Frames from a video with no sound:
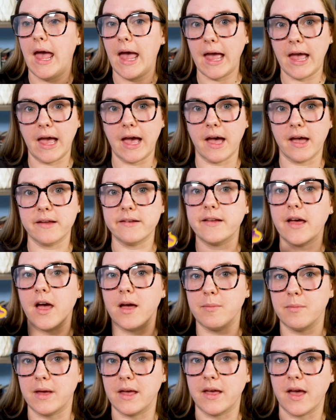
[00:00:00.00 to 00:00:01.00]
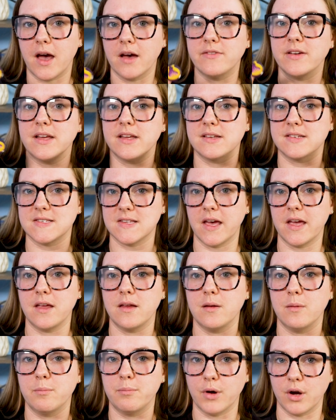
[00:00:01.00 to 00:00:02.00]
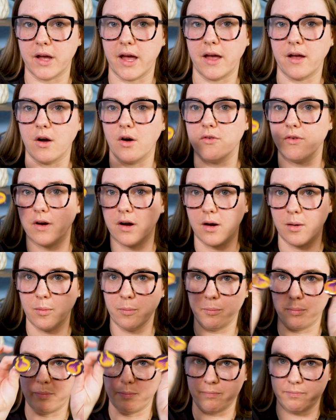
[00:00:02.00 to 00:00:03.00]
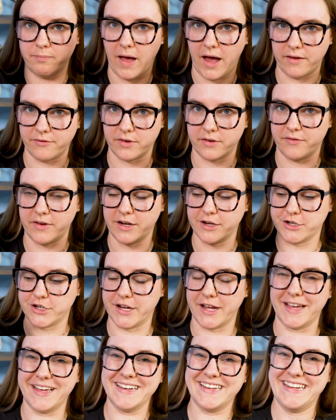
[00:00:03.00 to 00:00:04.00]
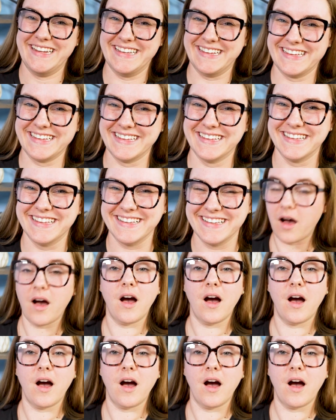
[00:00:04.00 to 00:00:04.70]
and I may have a slight book hangover after finishing it.